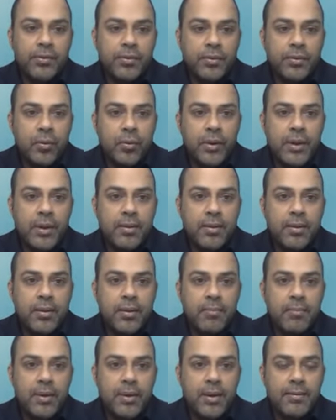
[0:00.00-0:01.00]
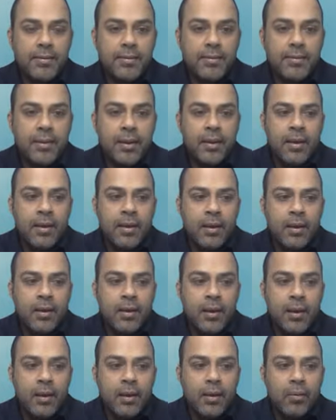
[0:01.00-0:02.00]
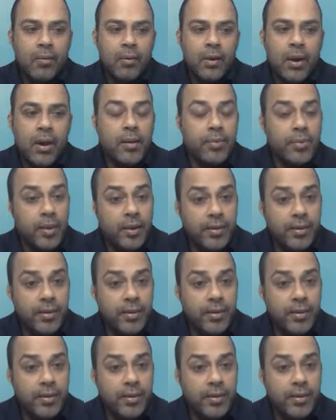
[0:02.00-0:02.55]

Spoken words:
So Itheum is the